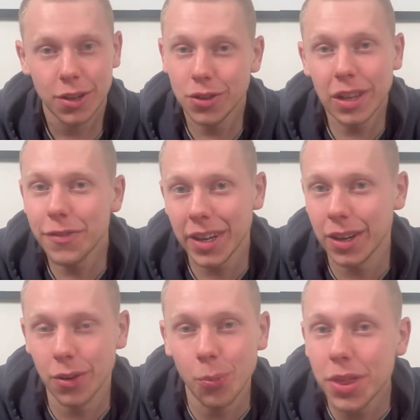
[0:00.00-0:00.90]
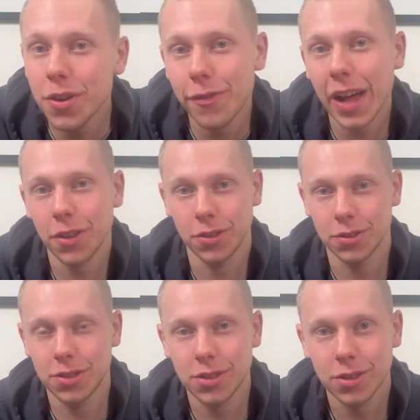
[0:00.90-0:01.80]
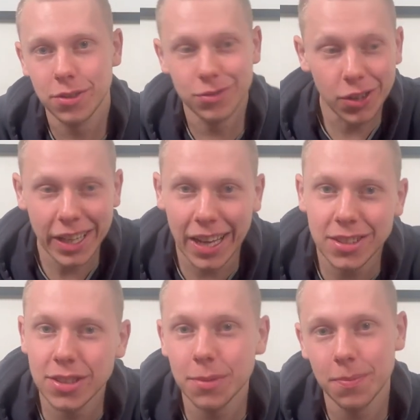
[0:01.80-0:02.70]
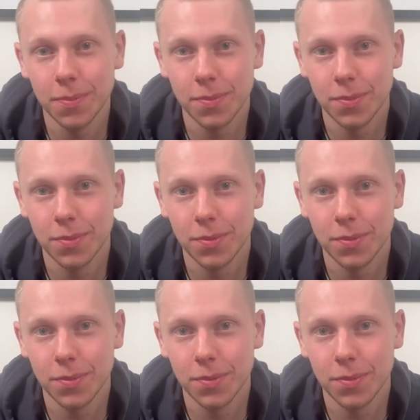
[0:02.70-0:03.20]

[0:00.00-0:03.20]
you're living with your values, not against them.